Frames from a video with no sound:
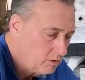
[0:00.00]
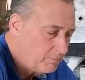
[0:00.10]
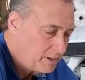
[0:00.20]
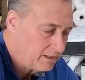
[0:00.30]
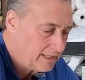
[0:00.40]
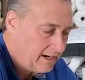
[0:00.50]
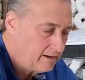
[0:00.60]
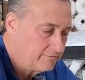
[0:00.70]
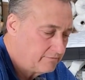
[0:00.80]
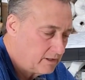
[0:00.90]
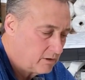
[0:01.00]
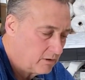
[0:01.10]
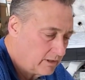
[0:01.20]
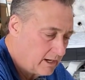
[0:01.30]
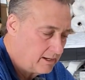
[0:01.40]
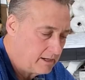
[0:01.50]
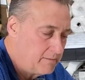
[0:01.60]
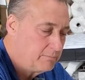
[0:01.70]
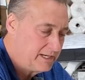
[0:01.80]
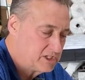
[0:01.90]
put a layer of
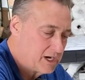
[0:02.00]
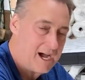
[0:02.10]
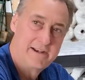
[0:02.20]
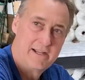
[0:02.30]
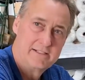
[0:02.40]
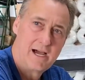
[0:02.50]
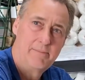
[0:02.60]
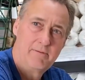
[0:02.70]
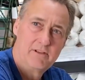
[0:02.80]
unbleached cotton on top of this